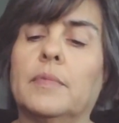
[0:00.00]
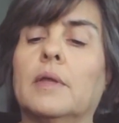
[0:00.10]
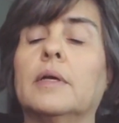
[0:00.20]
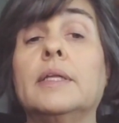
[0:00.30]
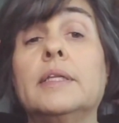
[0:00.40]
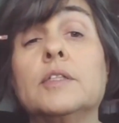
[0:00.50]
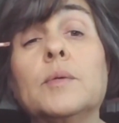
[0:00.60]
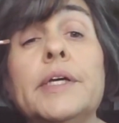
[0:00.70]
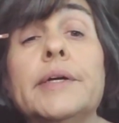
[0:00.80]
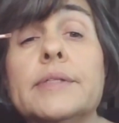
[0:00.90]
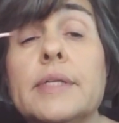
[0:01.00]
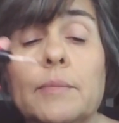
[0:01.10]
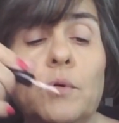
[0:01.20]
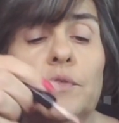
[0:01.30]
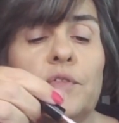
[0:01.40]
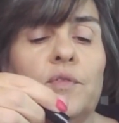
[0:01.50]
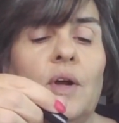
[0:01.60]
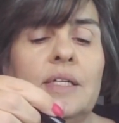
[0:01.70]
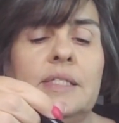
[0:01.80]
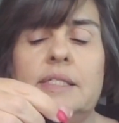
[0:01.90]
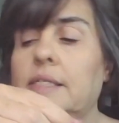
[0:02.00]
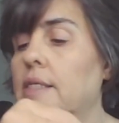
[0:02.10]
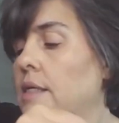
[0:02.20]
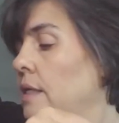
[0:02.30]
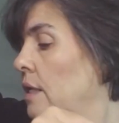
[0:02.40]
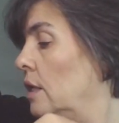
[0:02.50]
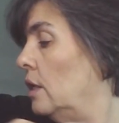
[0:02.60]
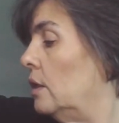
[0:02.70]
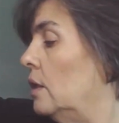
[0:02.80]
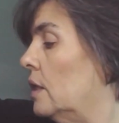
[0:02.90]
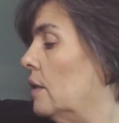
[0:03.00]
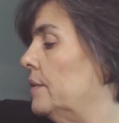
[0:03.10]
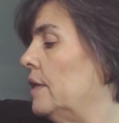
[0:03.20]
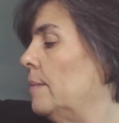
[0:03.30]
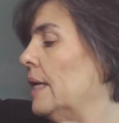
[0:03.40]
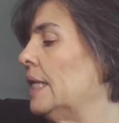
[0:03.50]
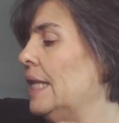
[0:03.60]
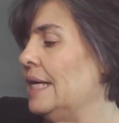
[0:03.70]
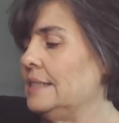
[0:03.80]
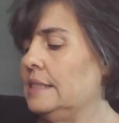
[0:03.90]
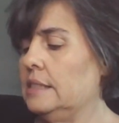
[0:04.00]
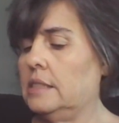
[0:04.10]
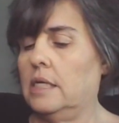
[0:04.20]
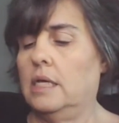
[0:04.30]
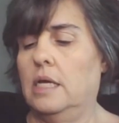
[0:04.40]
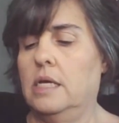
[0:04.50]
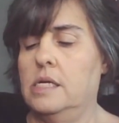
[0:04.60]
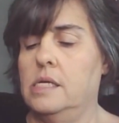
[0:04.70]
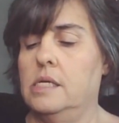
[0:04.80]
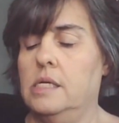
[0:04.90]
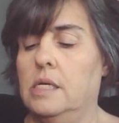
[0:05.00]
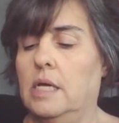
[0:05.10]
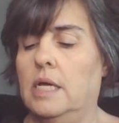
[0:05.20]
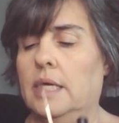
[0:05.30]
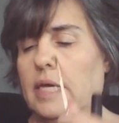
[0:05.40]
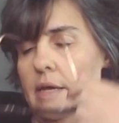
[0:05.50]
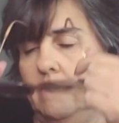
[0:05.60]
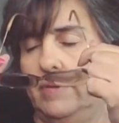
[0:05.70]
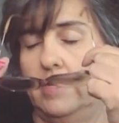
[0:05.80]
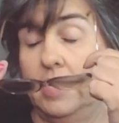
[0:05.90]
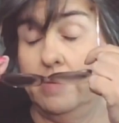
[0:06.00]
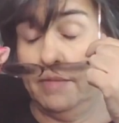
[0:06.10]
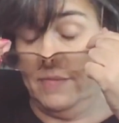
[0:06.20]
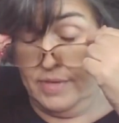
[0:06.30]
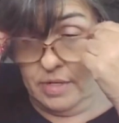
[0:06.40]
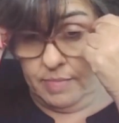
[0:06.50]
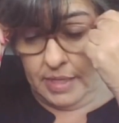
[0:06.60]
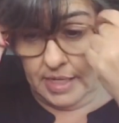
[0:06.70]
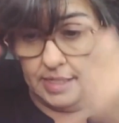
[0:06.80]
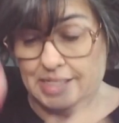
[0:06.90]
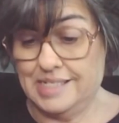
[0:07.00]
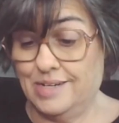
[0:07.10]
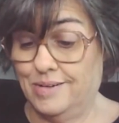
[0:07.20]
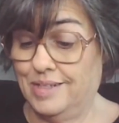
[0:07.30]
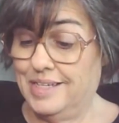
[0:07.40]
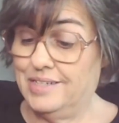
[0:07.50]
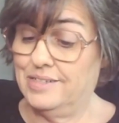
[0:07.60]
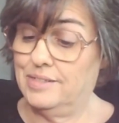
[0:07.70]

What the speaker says: Okay, this one here is like more of a frosted look, and without my glasses, I can't read the name of it, but I think it's Starlight.